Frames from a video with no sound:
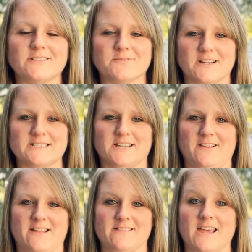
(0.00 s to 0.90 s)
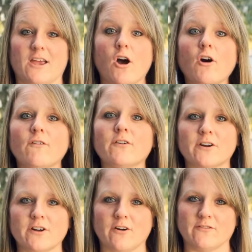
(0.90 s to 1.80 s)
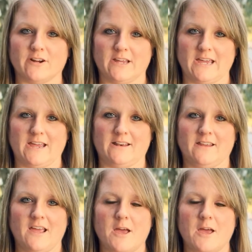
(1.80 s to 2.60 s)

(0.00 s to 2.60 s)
to rescue that thing over and over again,